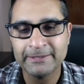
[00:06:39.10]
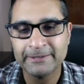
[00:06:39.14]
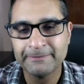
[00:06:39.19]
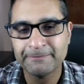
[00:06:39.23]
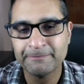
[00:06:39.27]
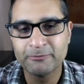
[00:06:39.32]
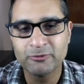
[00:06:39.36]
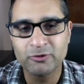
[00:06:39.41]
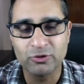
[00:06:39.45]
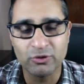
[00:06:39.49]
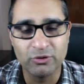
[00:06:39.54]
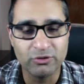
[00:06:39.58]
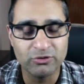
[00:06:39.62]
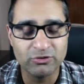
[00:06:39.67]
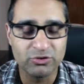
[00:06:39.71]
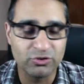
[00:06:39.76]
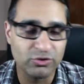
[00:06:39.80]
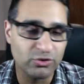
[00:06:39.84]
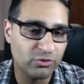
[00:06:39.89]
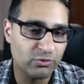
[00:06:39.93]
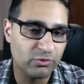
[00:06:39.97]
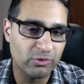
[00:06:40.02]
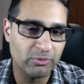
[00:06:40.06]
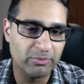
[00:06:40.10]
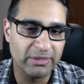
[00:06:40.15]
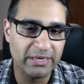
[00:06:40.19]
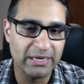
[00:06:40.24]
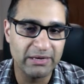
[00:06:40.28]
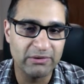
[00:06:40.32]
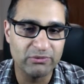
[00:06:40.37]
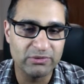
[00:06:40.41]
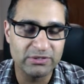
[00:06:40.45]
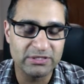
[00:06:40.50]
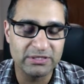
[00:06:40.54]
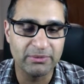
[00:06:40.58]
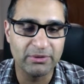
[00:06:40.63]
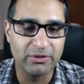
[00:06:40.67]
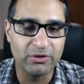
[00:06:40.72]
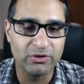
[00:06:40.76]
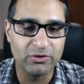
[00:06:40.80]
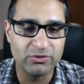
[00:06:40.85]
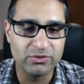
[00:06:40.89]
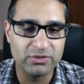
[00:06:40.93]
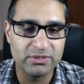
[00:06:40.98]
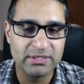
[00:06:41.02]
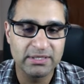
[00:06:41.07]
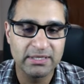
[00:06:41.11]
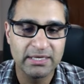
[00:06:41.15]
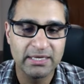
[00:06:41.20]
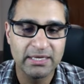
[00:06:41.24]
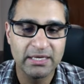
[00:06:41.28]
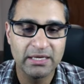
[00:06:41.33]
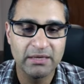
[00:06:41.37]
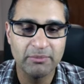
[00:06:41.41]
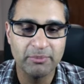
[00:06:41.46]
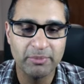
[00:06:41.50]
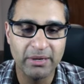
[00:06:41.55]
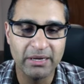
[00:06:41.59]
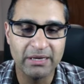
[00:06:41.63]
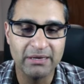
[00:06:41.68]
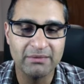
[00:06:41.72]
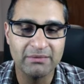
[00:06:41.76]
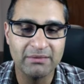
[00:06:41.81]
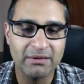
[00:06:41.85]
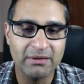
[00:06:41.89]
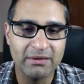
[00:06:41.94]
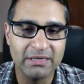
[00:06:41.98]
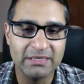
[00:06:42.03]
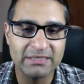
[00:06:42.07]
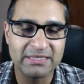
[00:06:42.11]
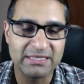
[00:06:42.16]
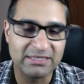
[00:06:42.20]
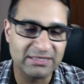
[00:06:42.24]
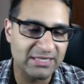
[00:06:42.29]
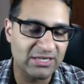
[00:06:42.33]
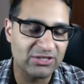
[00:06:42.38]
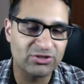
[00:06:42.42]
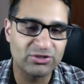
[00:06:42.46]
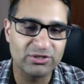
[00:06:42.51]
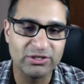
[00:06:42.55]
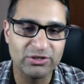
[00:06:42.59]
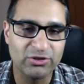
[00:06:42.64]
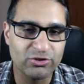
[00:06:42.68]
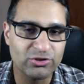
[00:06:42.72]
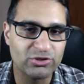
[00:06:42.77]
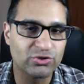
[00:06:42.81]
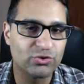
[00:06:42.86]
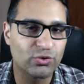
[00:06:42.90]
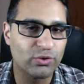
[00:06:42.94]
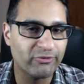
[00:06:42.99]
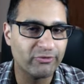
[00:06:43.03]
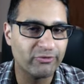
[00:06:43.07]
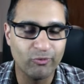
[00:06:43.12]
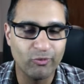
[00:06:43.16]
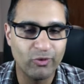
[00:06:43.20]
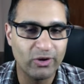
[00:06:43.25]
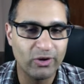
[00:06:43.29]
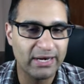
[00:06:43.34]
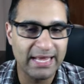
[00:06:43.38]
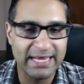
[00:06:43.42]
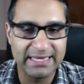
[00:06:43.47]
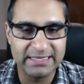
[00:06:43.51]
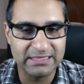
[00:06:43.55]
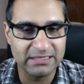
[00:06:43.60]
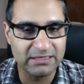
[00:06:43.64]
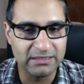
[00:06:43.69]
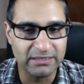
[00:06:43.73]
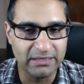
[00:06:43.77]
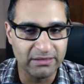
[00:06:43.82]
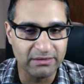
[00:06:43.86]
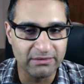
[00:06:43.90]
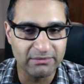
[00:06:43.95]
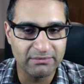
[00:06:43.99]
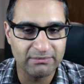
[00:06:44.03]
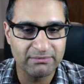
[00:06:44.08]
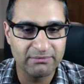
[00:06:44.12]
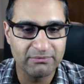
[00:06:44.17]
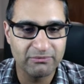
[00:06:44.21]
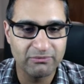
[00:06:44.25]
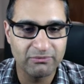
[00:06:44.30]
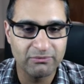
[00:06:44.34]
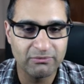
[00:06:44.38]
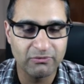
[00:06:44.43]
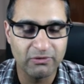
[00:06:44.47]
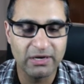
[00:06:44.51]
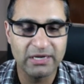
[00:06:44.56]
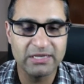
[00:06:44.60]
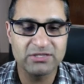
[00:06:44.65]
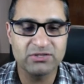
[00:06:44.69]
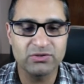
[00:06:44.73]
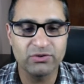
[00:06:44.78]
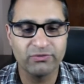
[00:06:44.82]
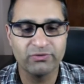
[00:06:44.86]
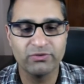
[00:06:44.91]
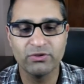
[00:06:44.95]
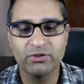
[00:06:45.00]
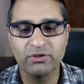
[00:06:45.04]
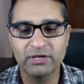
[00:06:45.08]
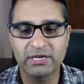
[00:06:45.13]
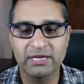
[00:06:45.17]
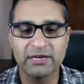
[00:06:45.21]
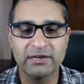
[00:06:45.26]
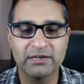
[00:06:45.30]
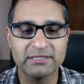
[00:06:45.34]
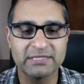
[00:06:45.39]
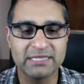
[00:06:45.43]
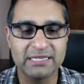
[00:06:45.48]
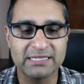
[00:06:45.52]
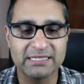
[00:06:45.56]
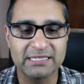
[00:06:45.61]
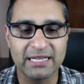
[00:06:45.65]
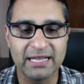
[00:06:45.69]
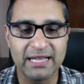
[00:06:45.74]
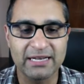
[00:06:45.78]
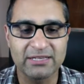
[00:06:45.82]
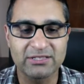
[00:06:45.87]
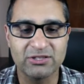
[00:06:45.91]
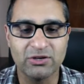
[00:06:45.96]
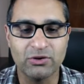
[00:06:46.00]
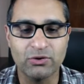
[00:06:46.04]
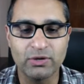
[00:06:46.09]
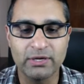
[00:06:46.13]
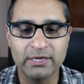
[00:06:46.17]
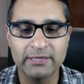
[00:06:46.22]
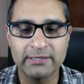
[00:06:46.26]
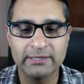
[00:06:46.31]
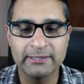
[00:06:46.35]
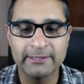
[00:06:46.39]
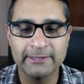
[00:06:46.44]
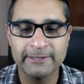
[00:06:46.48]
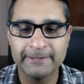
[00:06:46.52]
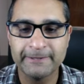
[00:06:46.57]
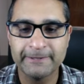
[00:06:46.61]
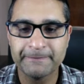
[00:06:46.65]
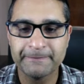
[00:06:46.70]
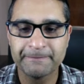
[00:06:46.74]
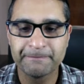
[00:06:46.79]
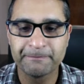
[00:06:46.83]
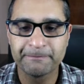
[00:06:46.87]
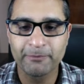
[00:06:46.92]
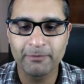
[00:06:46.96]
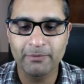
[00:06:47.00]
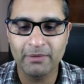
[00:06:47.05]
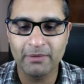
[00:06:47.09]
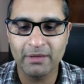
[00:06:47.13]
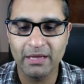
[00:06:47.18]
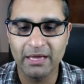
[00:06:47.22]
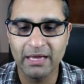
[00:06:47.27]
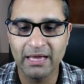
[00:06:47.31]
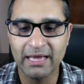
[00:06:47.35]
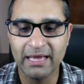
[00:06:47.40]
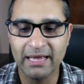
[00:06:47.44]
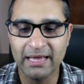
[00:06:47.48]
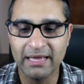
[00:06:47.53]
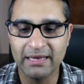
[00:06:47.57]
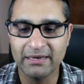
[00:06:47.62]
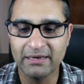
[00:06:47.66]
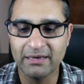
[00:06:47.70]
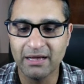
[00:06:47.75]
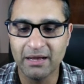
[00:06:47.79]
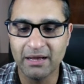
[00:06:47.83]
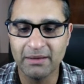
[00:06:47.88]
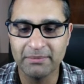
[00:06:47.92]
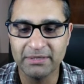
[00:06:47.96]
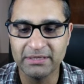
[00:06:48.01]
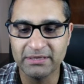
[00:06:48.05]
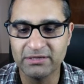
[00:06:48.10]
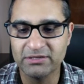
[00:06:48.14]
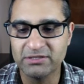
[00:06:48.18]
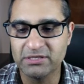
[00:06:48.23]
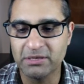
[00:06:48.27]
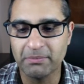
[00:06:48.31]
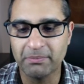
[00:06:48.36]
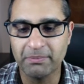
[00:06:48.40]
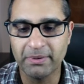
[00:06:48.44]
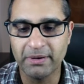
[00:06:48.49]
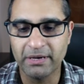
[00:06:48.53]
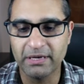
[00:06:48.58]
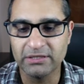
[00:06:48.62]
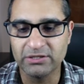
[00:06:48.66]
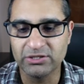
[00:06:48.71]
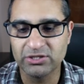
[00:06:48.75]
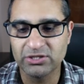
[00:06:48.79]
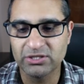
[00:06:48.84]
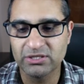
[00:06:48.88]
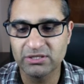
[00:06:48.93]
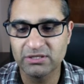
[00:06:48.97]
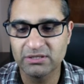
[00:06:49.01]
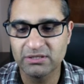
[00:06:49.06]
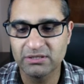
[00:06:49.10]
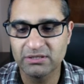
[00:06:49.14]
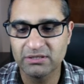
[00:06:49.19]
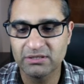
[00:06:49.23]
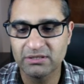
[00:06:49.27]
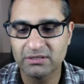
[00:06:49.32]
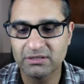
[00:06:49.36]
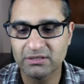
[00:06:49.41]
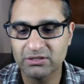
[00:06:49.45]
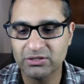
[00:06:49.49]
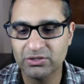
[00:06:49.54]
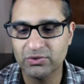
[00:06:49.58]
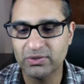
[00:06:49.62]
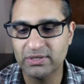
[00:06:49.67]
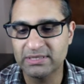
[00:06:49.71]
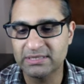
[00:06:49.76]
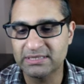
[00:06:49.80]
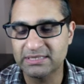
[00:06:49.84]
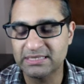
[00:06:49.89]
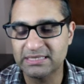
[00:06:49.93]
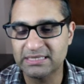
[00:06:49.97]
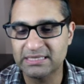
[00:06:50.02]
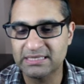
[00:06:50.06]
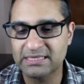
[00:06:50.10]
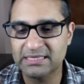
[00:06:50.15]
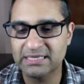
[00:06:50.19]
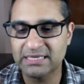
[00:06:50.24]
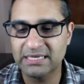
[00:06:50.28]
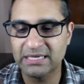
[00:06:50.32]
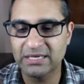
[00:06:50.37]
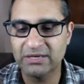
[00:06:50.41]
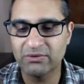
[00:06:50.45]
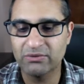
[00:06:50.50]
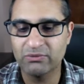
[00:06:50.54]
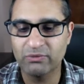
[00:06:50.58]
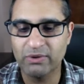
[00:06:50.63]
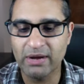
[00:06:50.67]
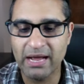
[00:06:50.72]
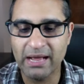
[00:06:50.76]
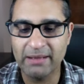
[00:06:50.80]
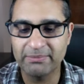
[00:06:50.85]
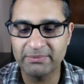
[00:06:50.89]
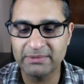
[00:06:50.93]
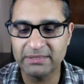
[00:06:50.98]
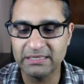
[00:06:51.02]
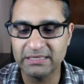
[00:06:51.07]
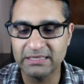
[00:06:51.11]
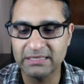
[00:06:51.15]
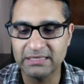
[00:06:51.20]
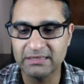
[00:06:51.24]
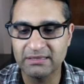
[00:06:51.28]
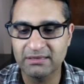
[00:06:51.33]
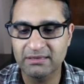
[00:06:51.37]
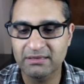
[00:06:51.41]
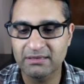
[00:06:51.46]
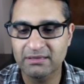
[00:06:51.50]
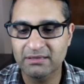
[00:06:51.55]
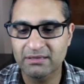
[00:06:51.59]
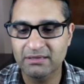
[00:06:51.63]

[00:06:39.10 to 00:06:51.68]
So you will be hit with some of those. But it's essentially you're just going from one asset to the other, right? So if you look here, it says select token. And there's a bunch. USDC, wrapped ETH,